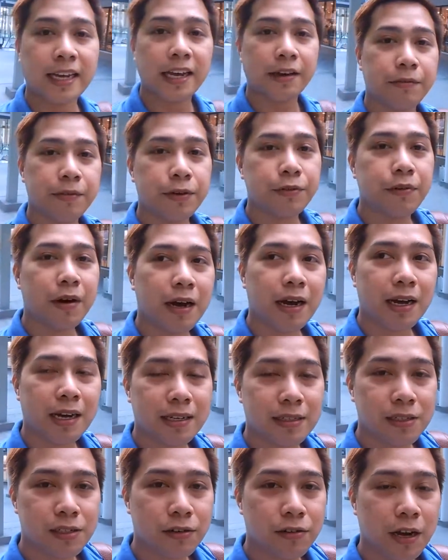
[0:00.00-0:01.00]
Hey
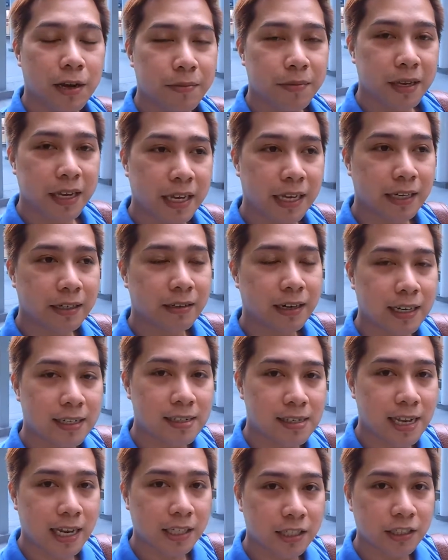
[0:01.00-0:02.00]
everyone! So I'm here
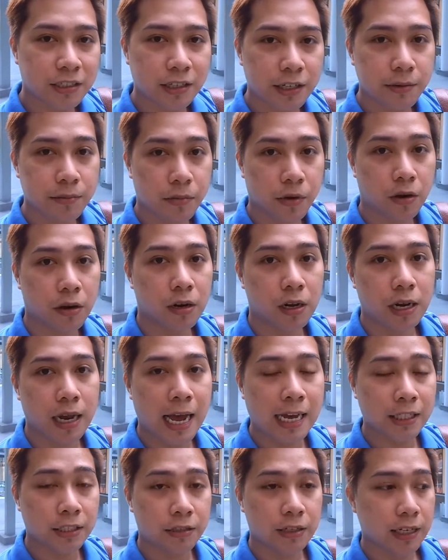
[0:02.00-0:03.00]
at Century
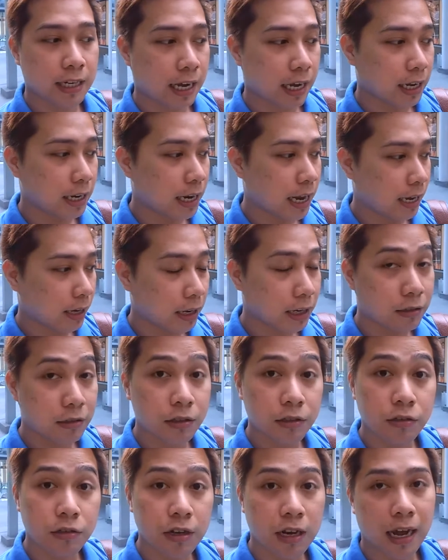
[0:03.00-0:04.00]
Mall. Actually,
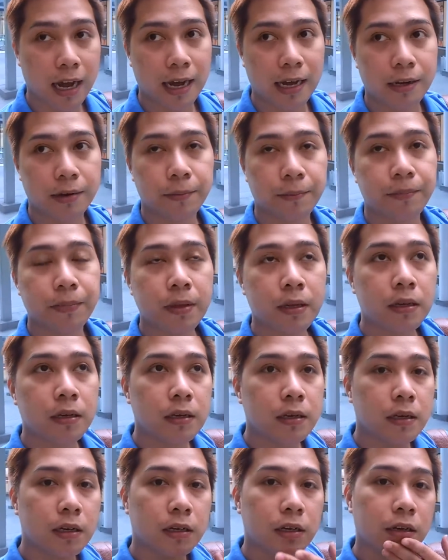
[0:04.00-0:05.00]
kakalagout ko lang.
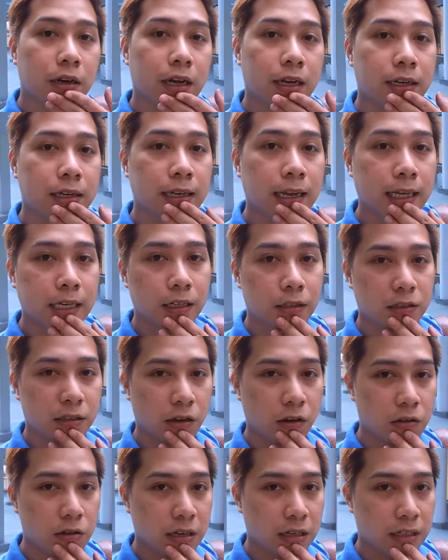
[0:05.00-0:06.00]

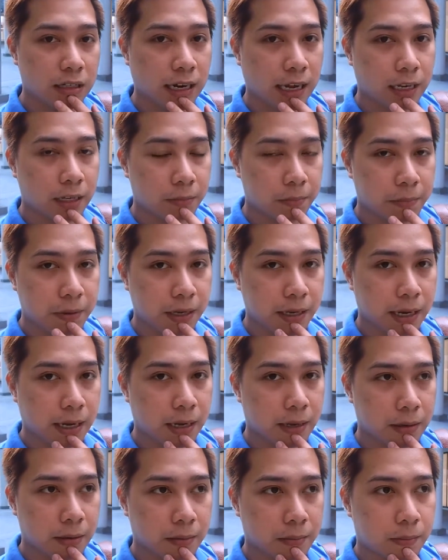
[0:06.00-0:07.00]
Naglagout ako ng 9
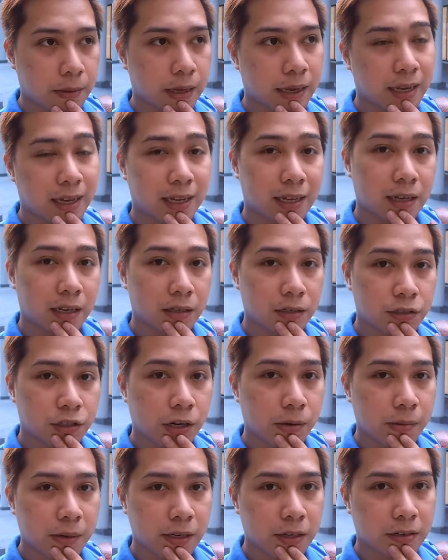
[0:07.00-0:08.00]
PM and
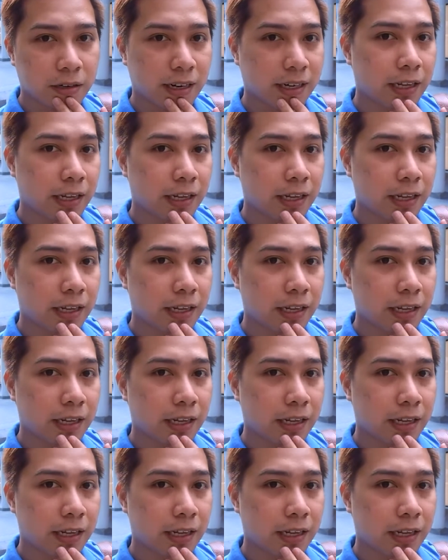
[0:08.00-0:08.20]
Jomar